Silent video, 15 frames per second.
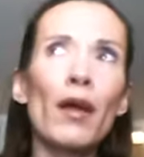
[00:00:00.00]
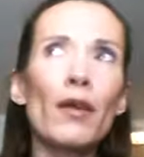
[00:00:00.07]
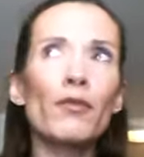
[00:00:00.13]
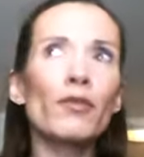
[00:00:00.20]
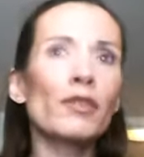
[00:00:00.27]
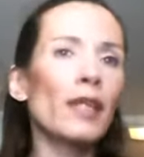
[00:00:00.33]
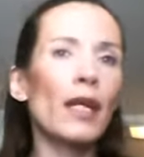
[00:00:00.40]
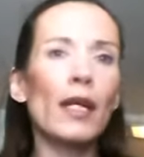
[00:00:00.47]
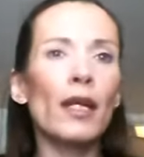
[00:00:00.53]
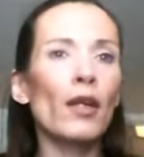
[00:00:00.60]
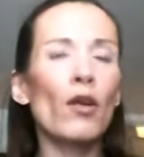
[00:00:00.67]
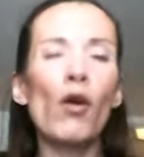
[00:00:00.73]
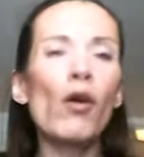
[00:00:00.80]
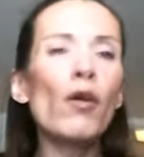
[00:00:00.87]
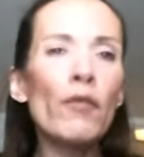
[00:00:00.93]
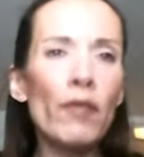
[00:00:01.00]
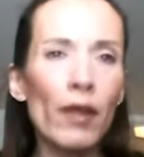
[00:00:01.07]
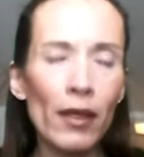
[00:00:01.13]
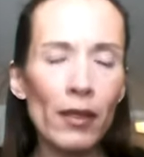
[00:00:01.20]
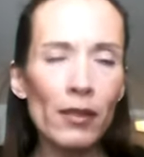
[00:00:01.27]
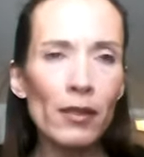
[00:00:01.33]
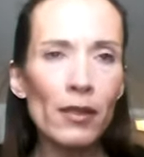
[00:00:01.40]
understanding all
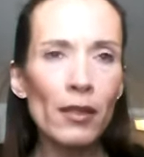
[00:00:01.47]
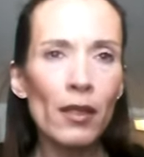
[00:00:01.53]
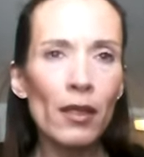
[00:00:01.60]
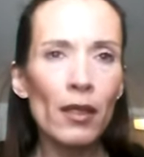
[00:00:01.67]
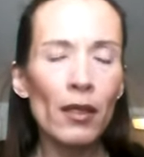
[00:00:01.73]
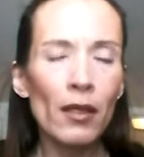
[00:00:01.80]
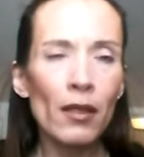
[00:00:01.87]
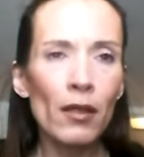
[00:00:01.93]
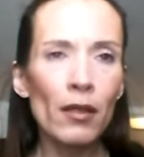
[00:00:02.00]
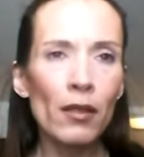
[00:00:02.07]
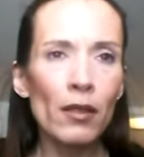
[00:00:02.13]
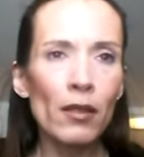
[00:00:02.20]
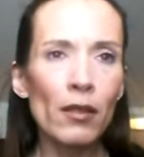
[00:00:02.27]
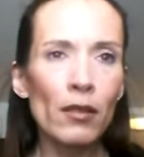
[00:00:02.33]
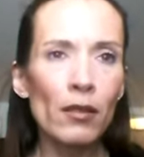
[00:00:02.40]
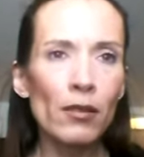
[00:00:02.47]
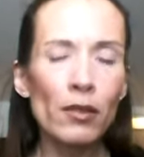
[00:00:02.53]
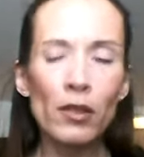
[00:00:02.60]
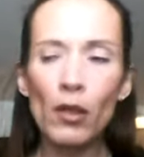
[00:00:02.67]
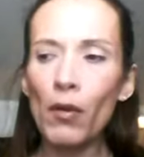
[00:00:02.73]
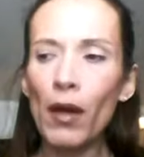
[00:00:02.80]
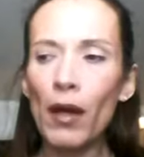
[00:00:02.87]
things.
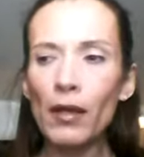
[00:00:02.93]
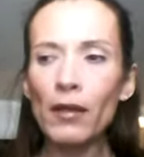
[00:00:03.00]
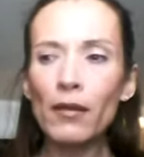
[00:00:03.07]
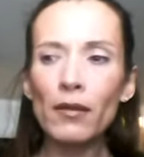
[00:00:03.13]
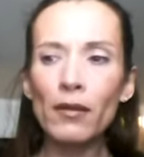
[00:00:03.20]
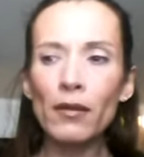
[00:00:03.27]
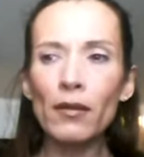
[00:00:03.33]
So I,